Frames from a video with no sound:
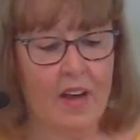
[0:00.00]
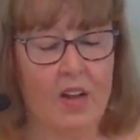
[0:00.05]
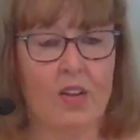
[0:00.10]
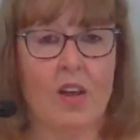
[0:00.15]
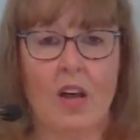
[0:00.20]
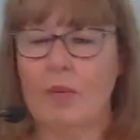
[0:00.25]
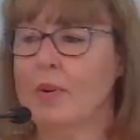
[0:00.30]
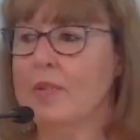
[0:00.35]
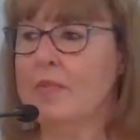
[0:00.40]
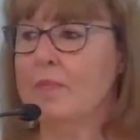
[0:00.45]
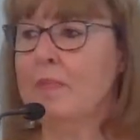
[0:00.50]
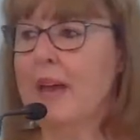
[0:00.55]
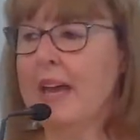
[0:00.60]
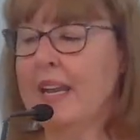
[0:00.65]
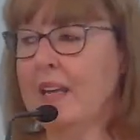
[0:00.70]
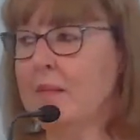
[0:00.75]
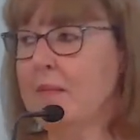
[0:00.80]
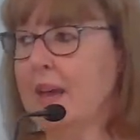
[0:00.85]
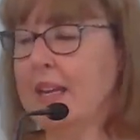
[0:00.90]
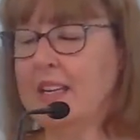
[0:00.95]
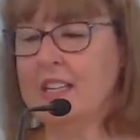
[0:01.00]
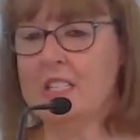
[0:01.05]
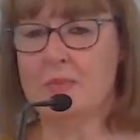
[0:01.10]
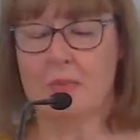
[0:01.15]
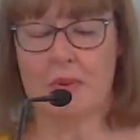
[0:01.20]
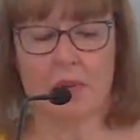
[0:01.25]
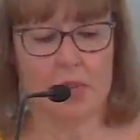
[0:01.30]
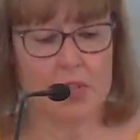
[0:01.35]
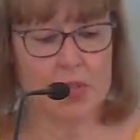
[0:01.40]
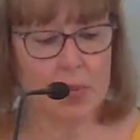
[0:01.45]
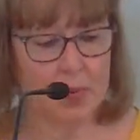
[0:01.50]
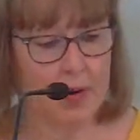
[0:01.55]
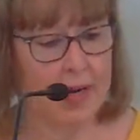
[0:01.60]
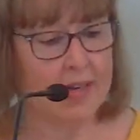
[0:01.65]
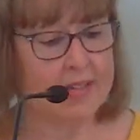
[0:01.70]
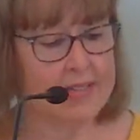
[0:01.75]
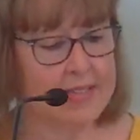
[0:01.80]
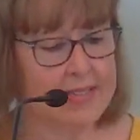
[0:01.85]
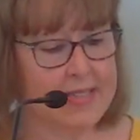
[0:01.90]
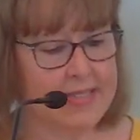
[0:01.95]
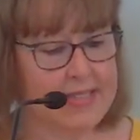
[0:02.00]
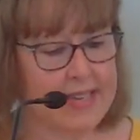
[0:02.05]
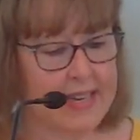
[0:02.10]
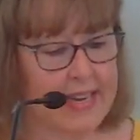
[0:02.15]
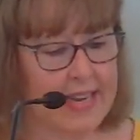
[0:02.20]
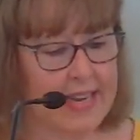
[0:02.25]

along with many, many spiritual practices I